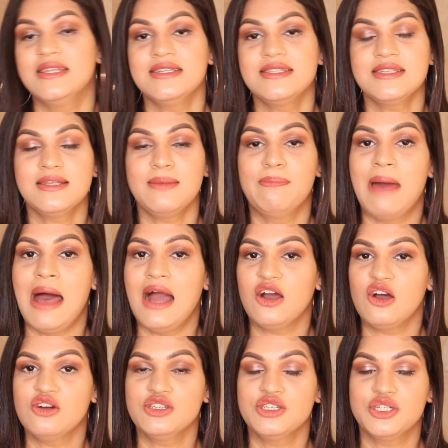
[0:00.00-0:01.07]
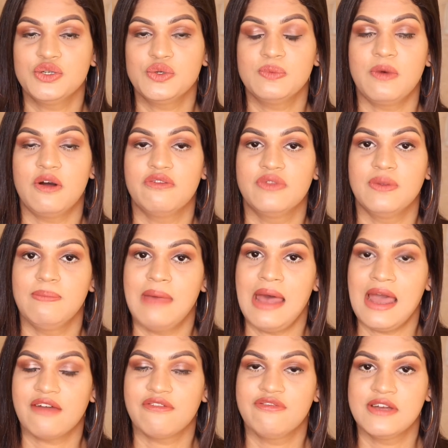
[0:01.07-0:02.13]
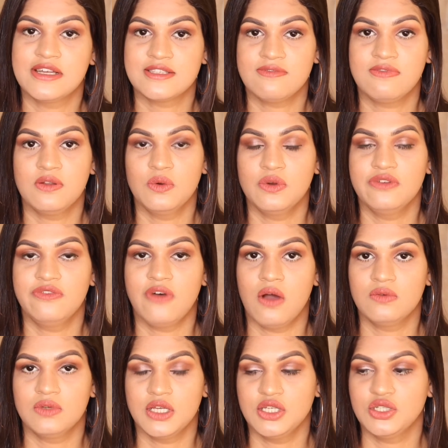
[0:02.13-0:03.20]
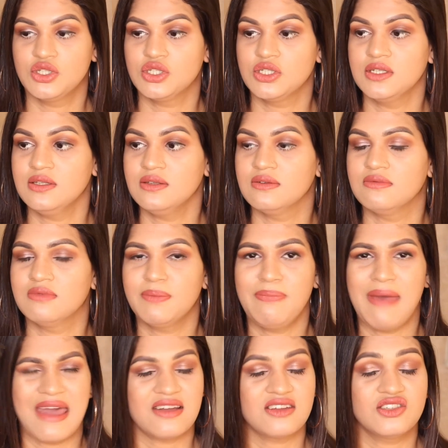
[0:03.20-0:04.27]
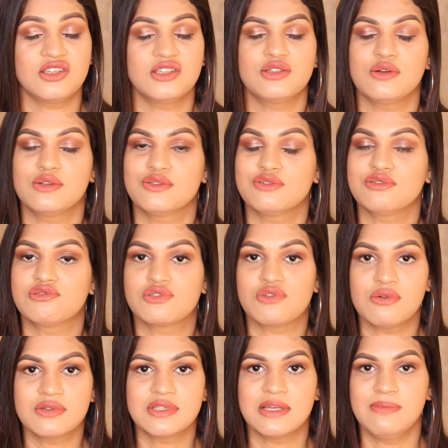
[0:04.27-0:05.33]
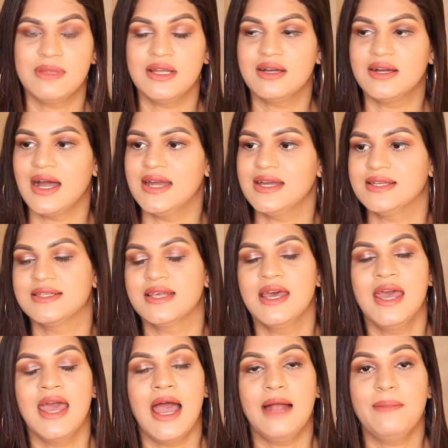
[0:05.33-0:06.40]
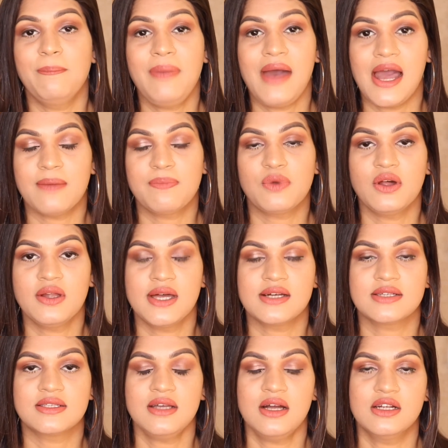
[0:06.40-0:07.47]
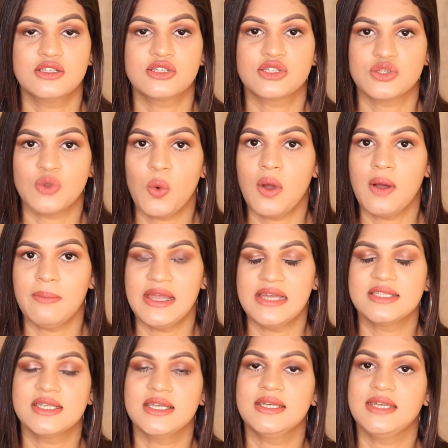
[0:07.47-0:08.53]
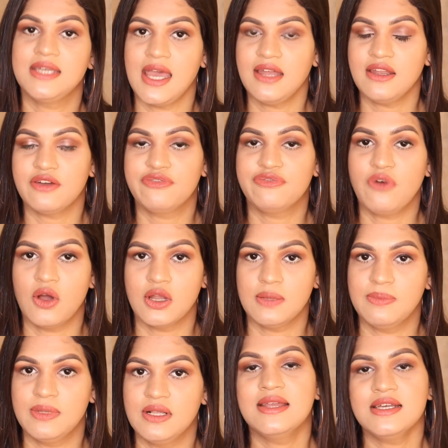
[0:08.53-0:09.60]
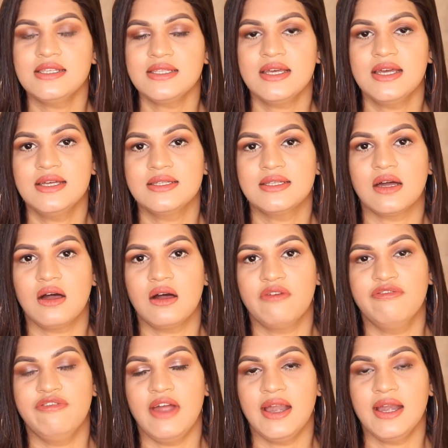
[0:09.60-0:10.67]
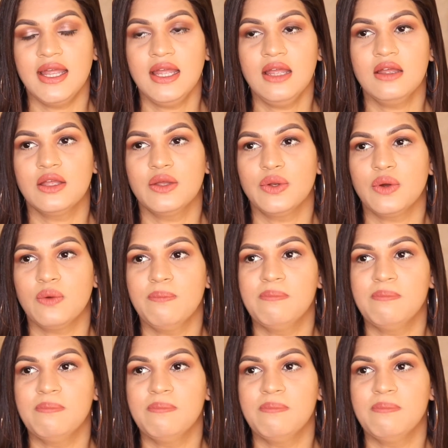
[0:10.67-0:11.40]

This is a bang-on dupe of the MAC Fix Fluid Foundation. The packaging is also so similar, guys. And pack products are so amazing yet affordable. This is a very, you know,